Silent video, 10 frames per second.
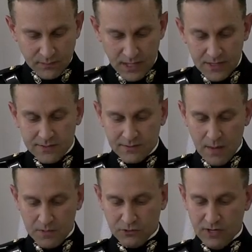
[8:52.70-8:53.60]
And this
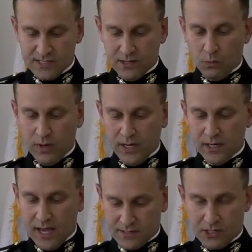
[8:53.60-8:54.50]
demonstrates that
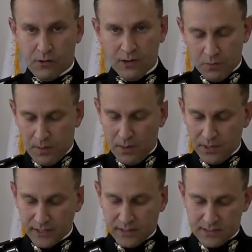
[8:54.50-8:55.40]
we, as a great
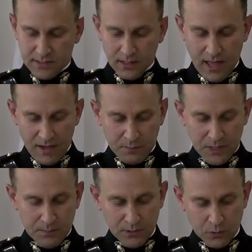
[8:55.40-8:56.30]
republic, still have
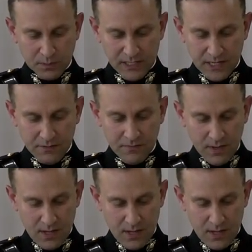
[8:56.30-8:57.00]
people who believe